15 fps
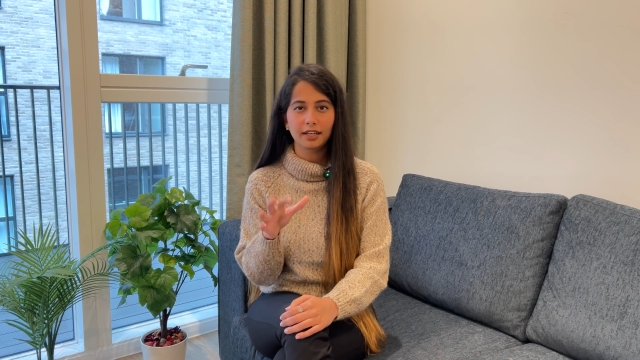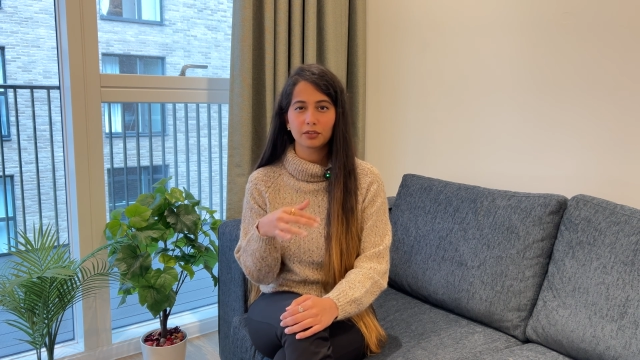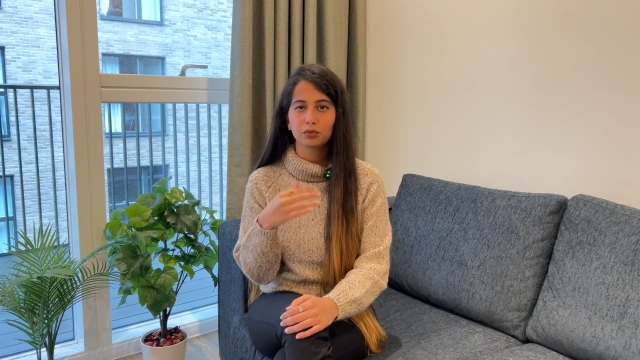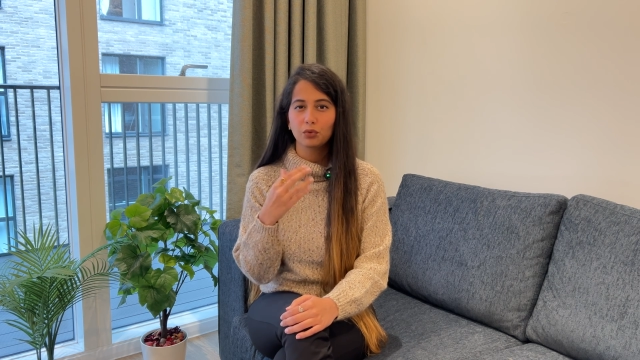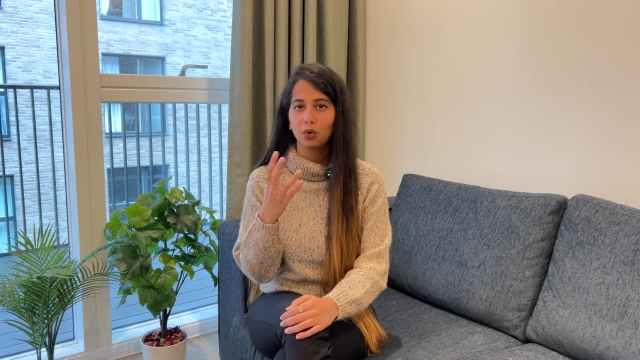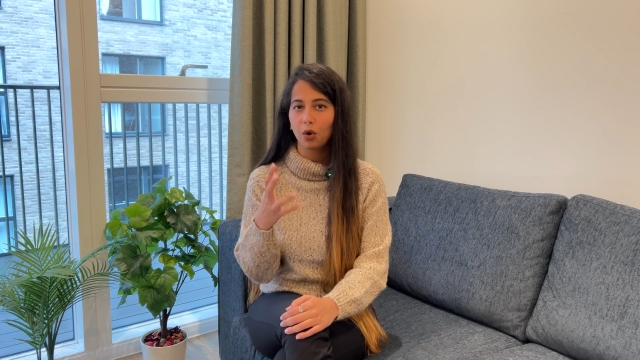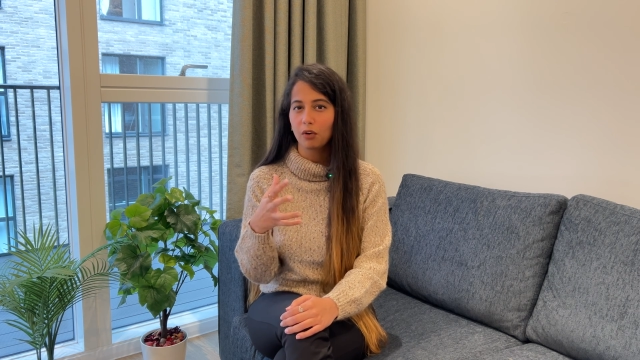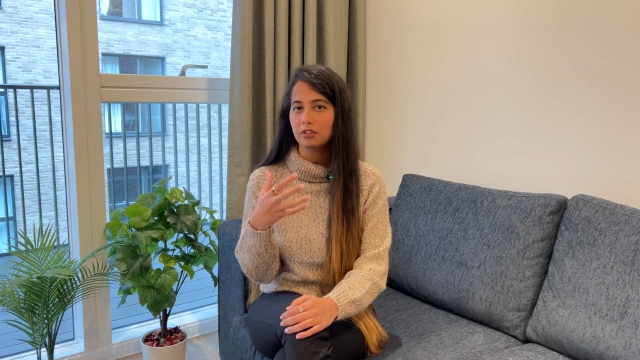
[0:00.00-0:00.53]

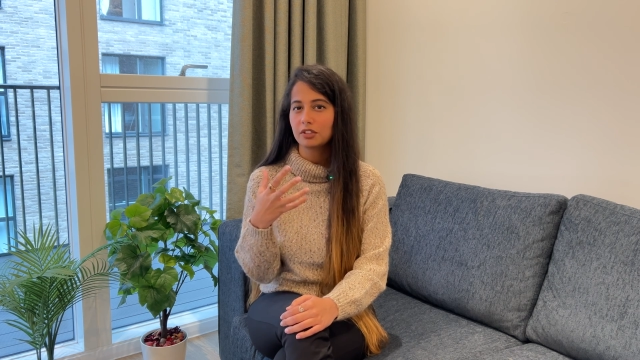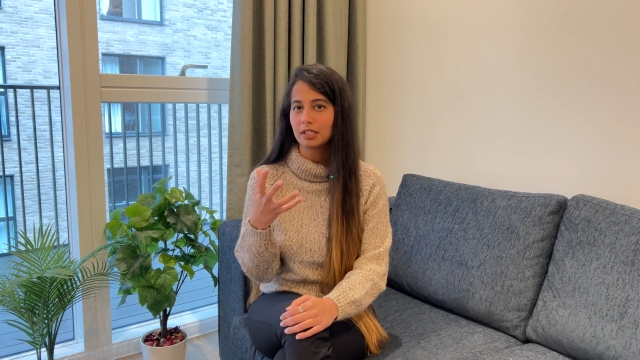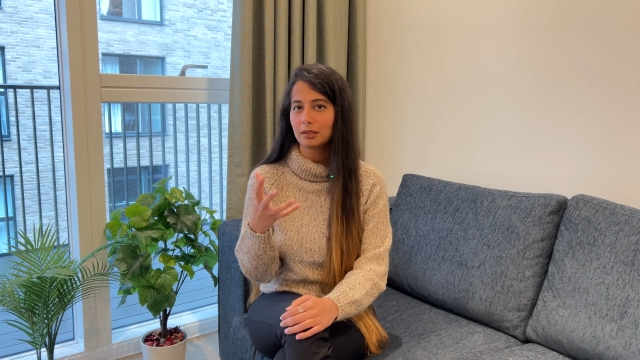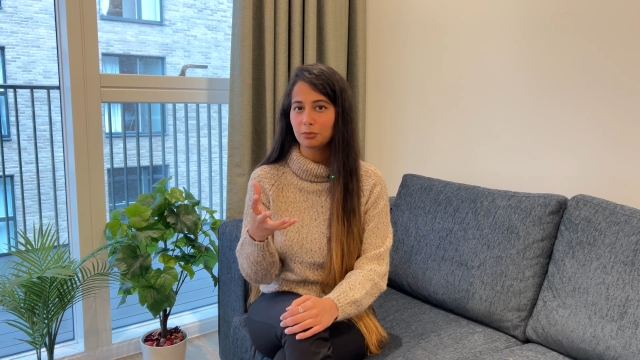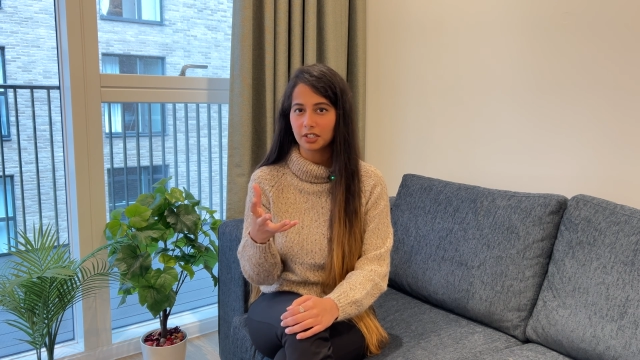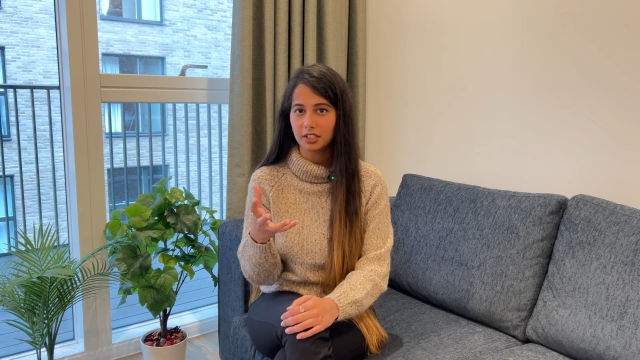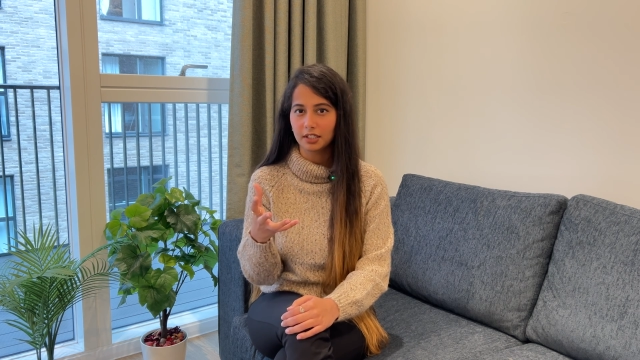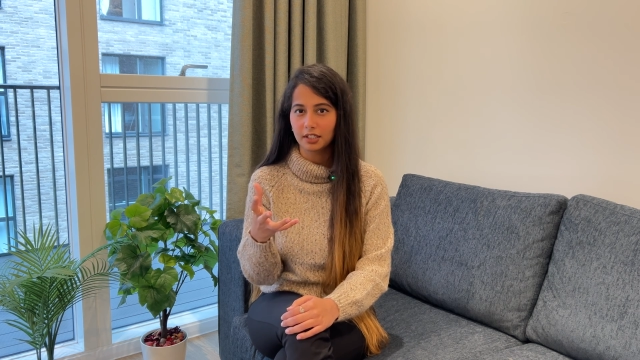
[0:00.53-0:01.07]
involved
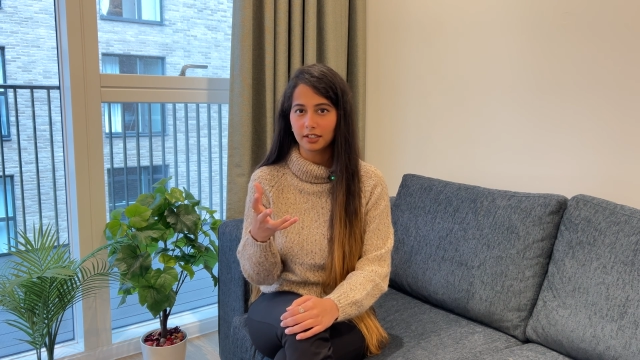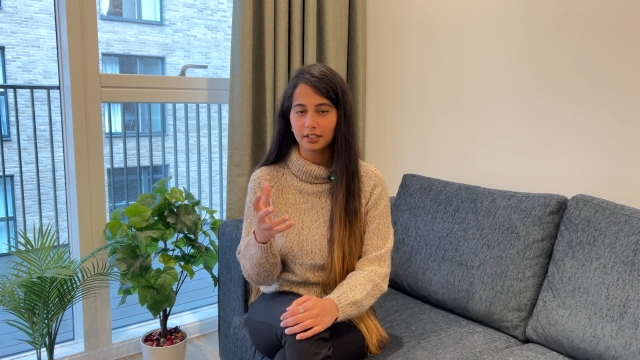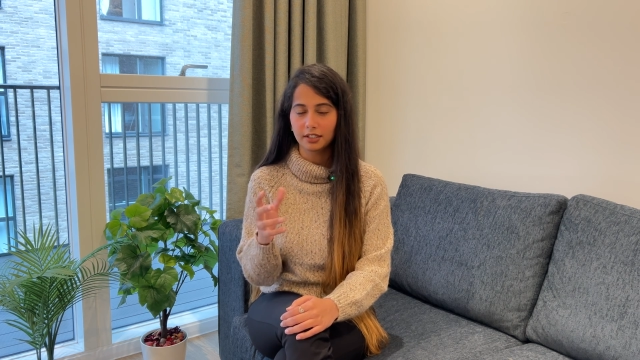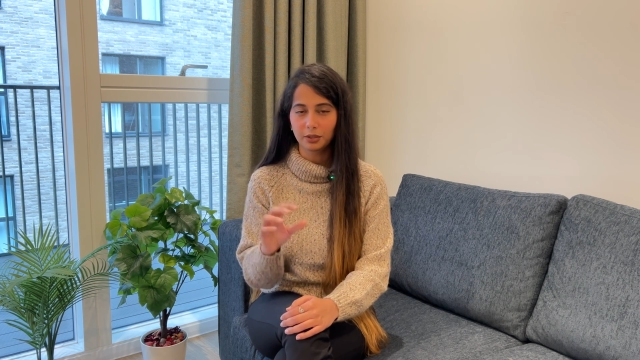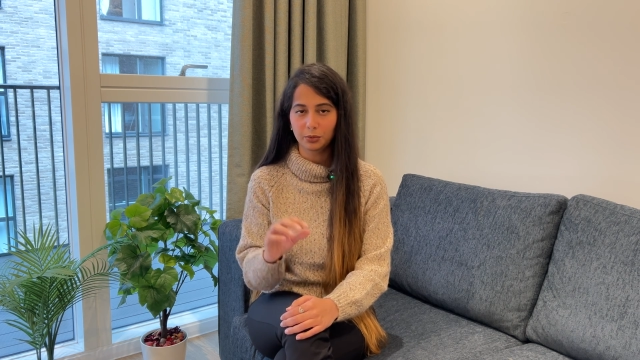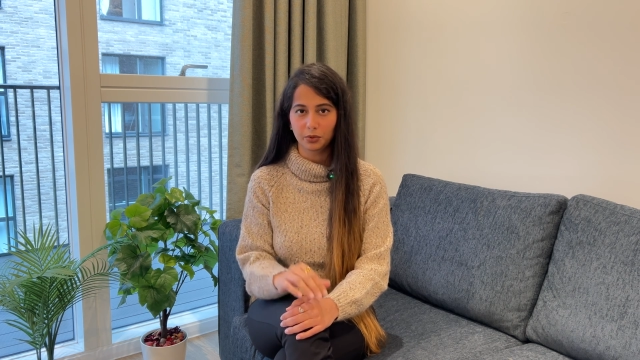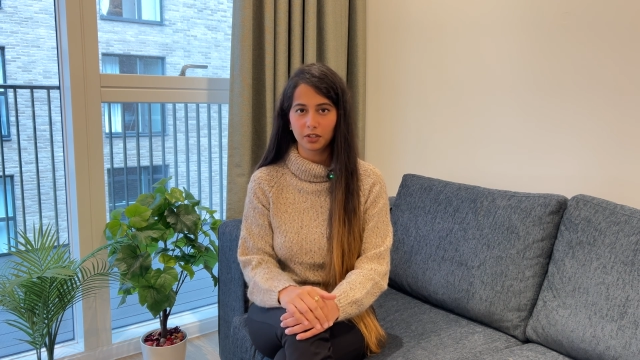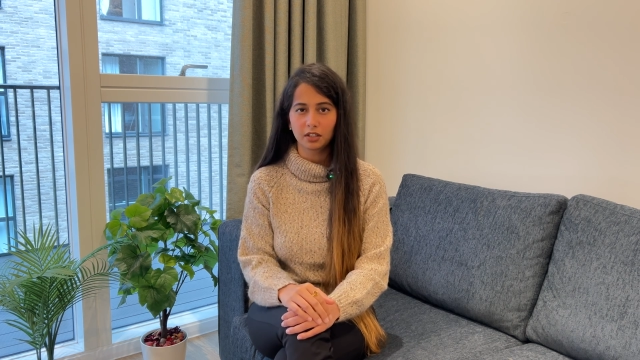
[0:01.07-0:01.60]
some
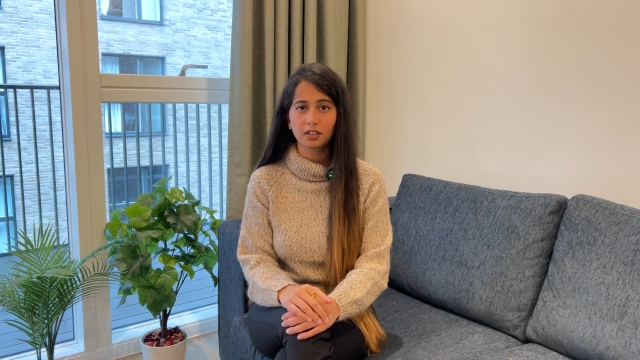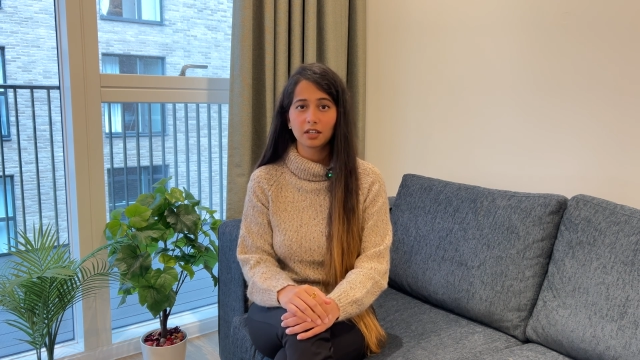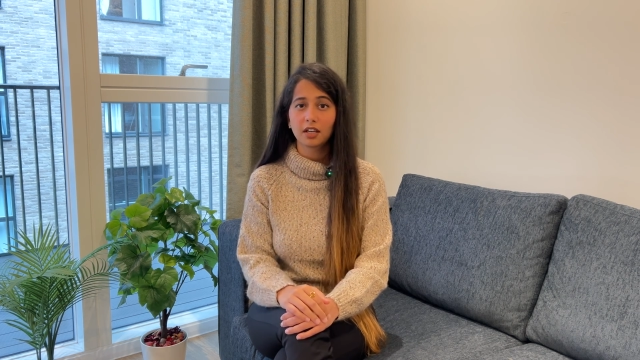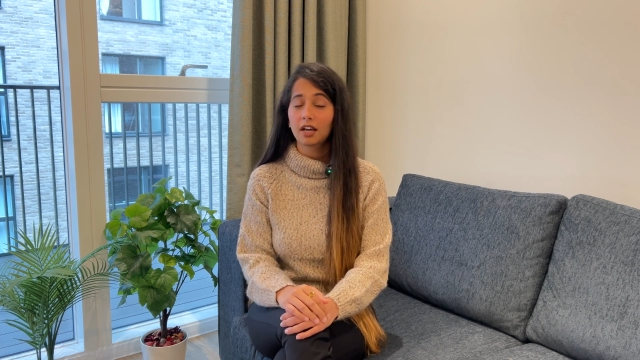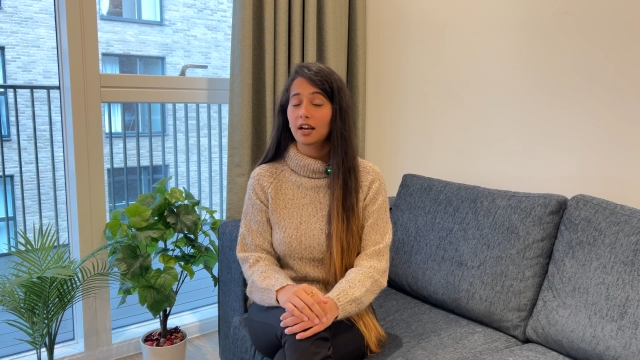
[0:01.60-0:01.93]
redundant work.